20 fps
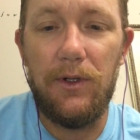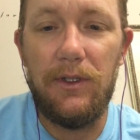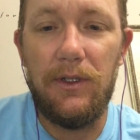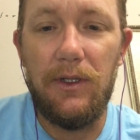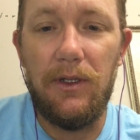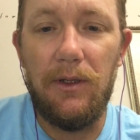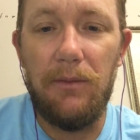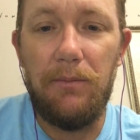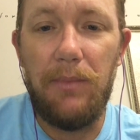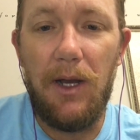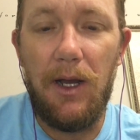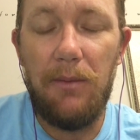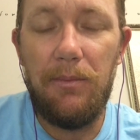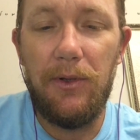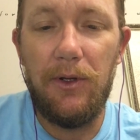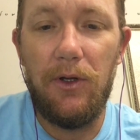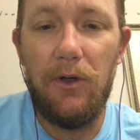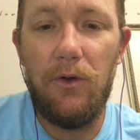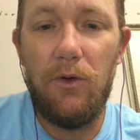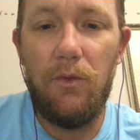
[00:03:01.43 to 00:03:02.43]
to
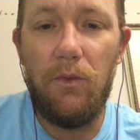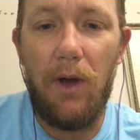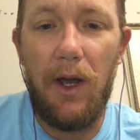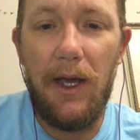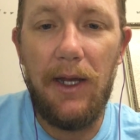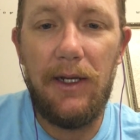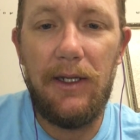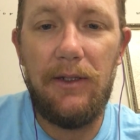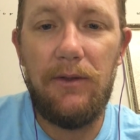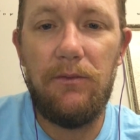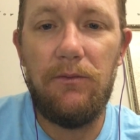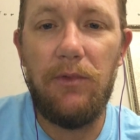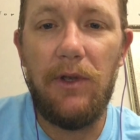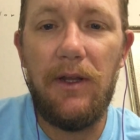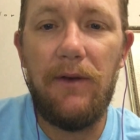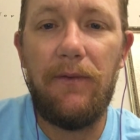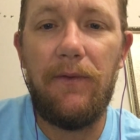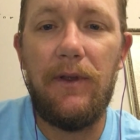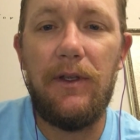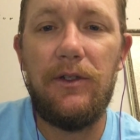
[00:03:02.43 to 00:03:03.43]
pompano, whiting,
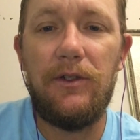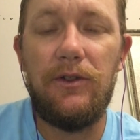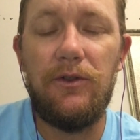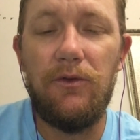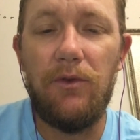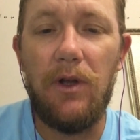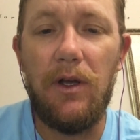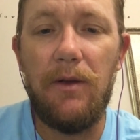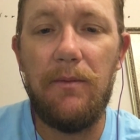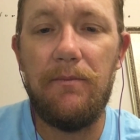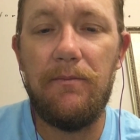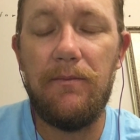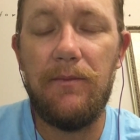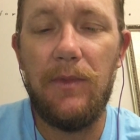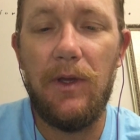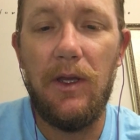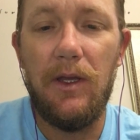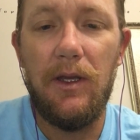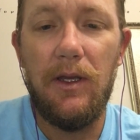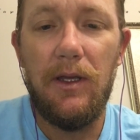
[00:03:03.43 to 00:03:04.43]
redfish, drum,
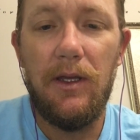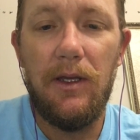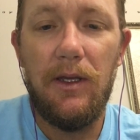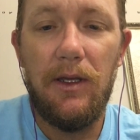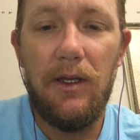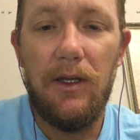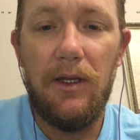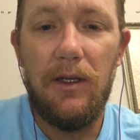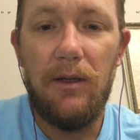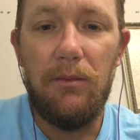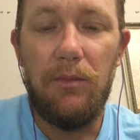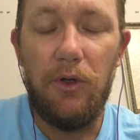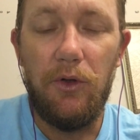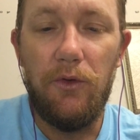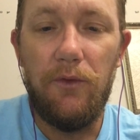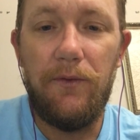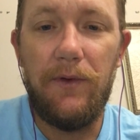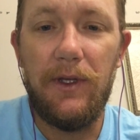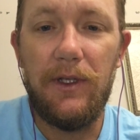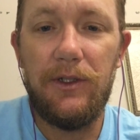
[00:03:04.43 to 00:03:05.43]

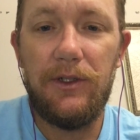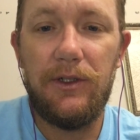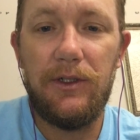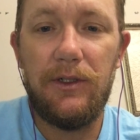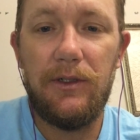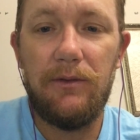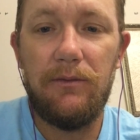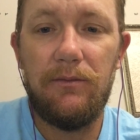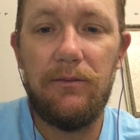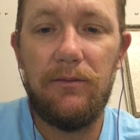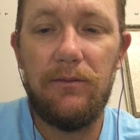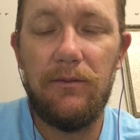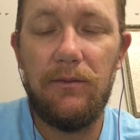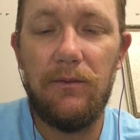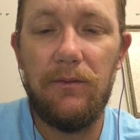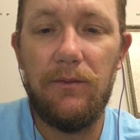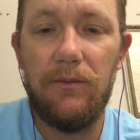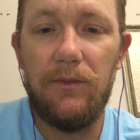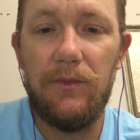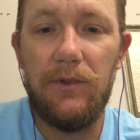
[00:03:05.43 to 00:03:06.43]
bluefish
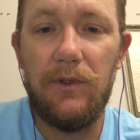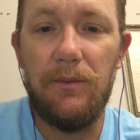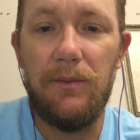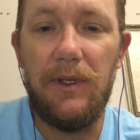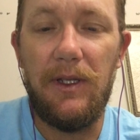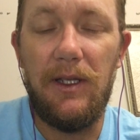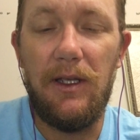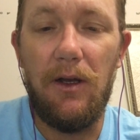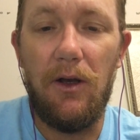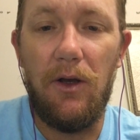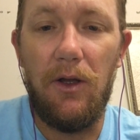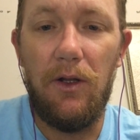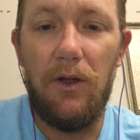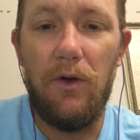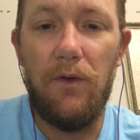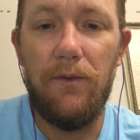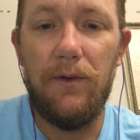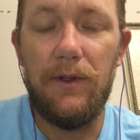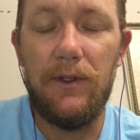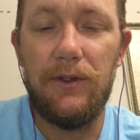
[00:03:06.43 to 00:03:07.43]
to be all
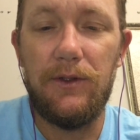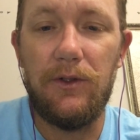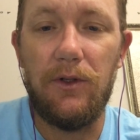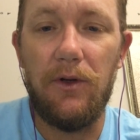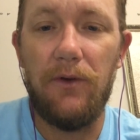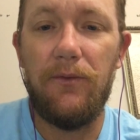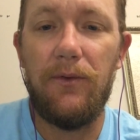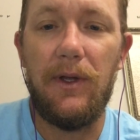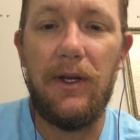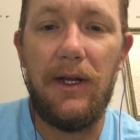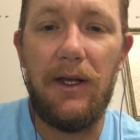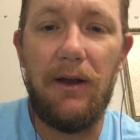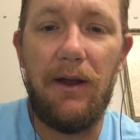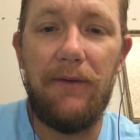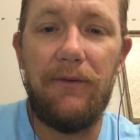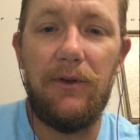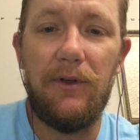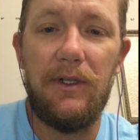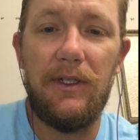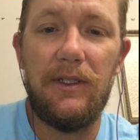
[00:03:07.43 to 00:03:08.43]
over the surf right now
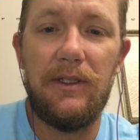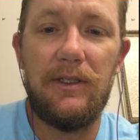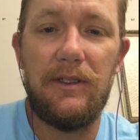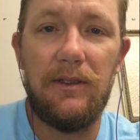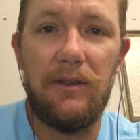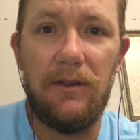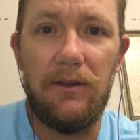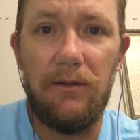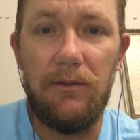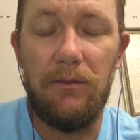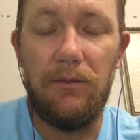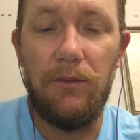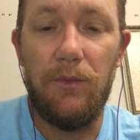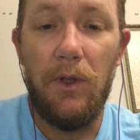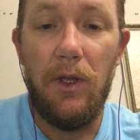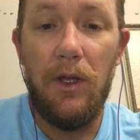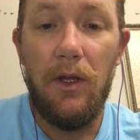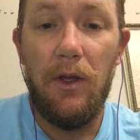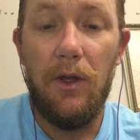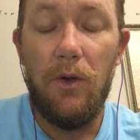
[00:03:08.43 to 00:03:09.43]
after this
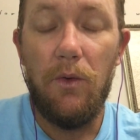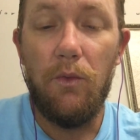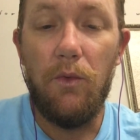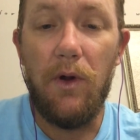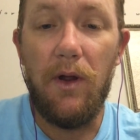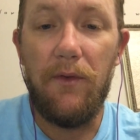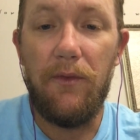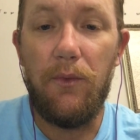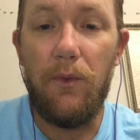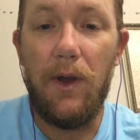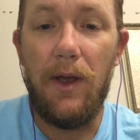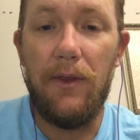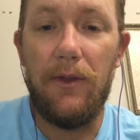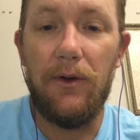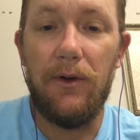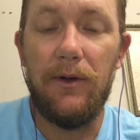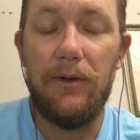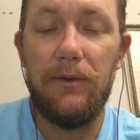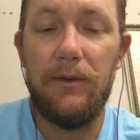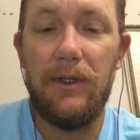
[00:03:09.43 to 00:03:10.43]
rough
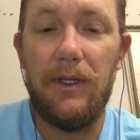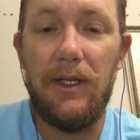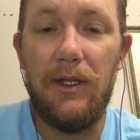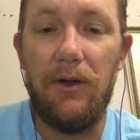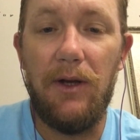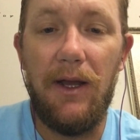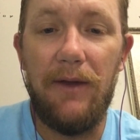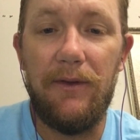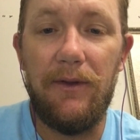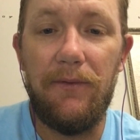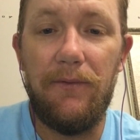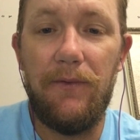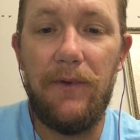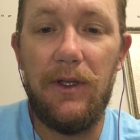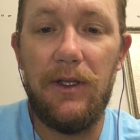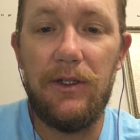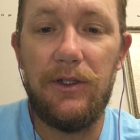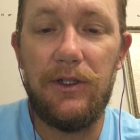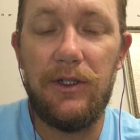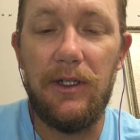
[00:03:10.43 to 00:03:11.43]
weather. It'll have the
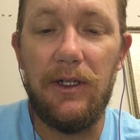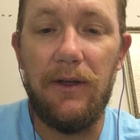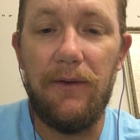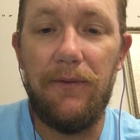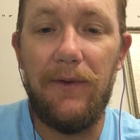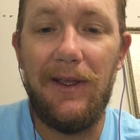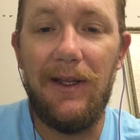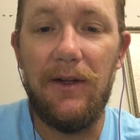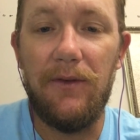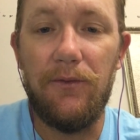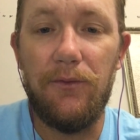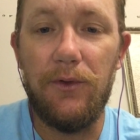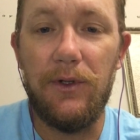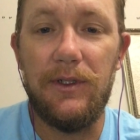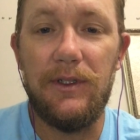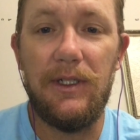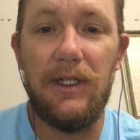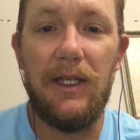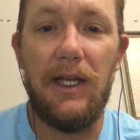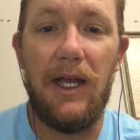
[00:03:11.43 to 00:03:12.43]
fish and the feed and
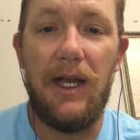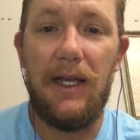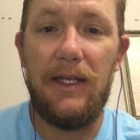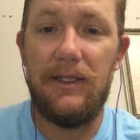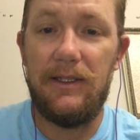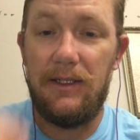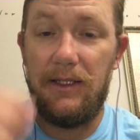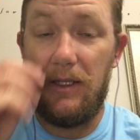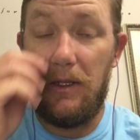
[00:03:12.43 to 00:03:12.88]
frenzy guys